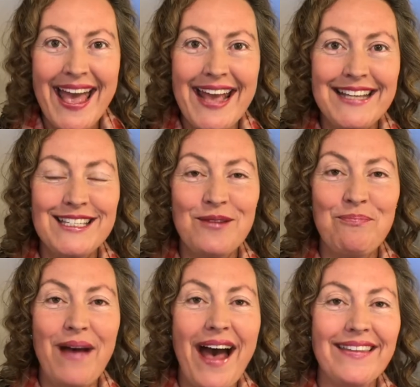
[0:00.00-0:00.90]
It's
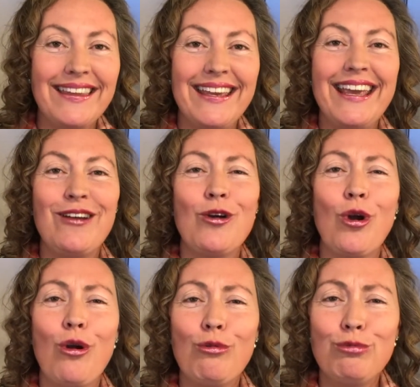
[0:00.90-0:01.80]
about the
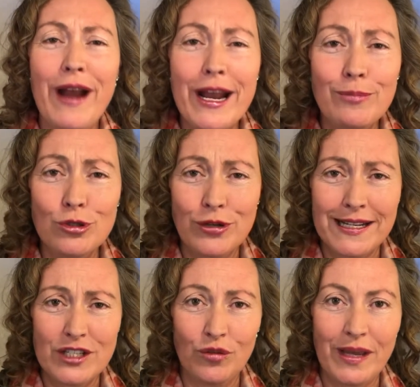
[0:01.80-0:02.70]
incredible
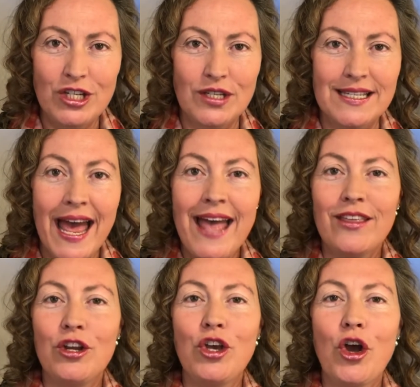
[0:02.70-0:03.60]
transformations
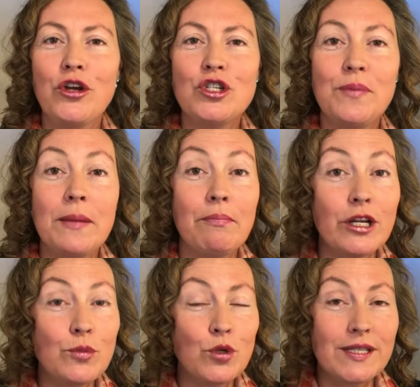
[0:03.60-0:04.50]
that are going to be
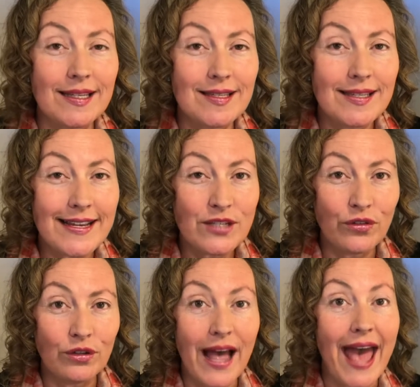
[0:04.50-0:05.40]
much more
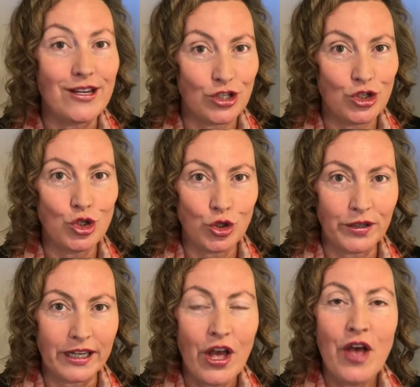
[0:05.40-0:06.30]
successful and
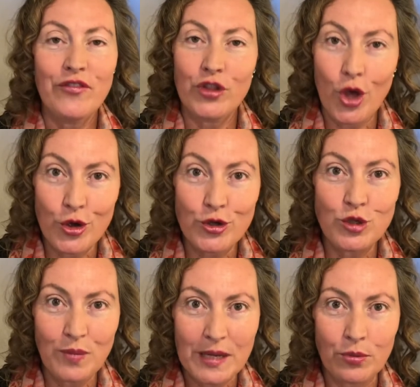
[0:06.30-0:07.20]
enduring for those
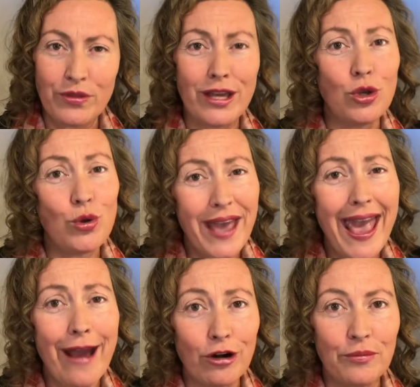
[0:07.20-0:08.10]
people that you
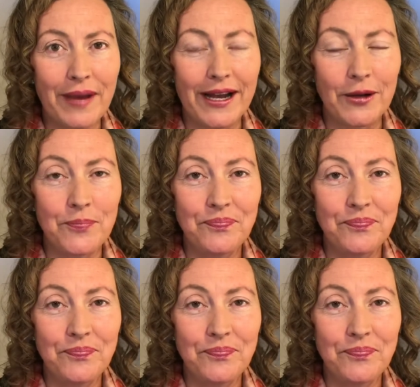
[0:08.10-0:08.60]
care about.